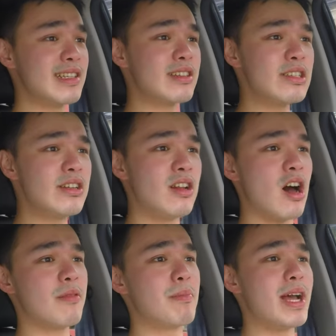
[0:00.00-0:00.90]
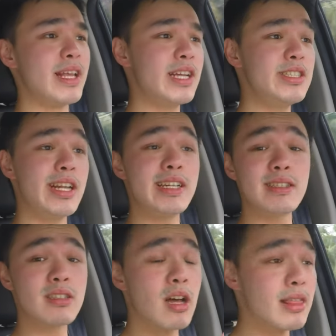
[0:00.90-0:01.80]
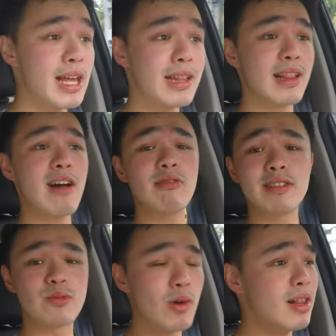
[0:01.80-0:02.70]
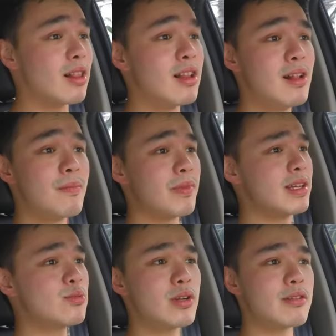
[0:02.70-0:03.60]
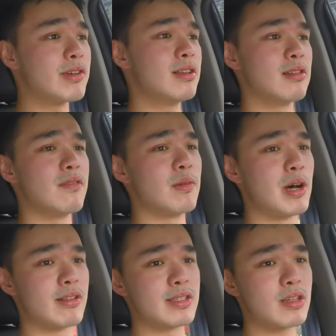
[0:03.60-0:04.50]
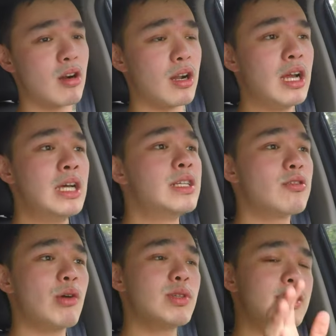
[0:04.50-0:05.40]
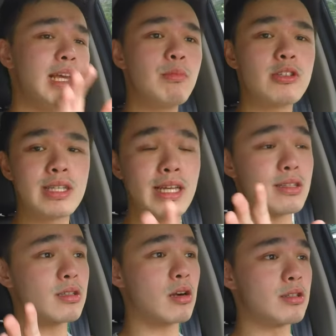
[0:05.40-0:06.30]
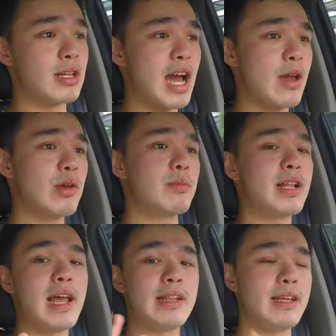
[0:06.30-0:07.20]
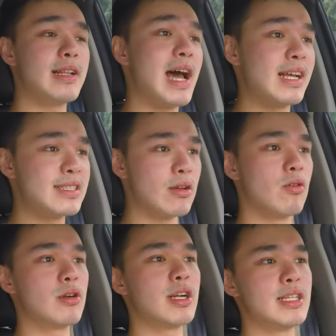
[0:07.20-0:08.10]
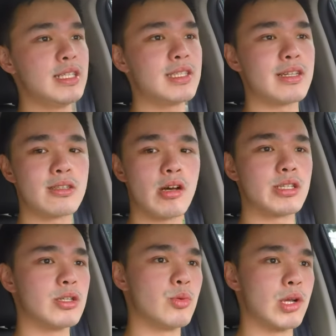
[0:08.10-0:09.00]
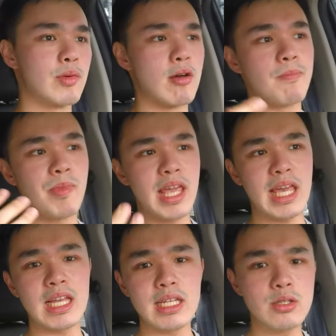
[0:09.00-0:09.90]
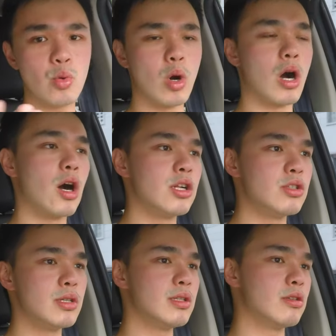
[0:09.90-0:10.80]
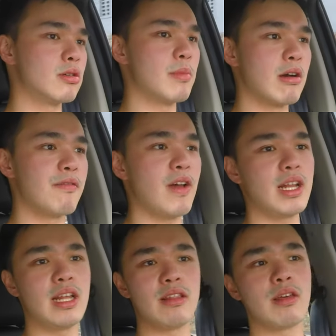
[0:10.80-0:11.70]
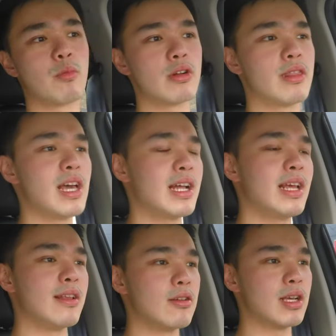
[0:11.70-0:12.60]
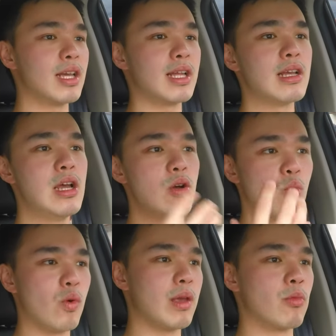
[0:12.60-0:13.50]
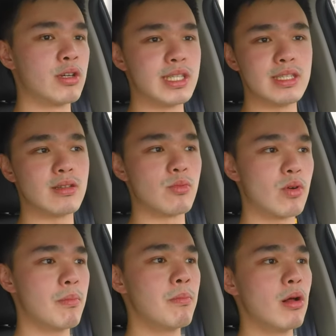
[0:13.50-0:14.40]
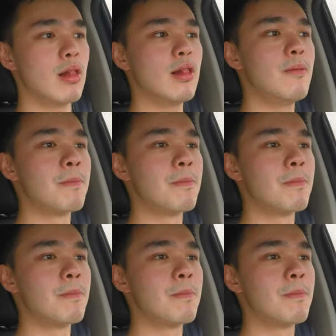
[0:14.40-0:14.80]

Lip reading: actually a not bad engine, and it's not that loud as well. That's what I really love about this car. So I wasn't able to take this car to the highway, but I did ask the owner, and he said as long as you're doing around 80 to 100, you're about fine. Anything more than that, and you're gonna get way more diesel rumble.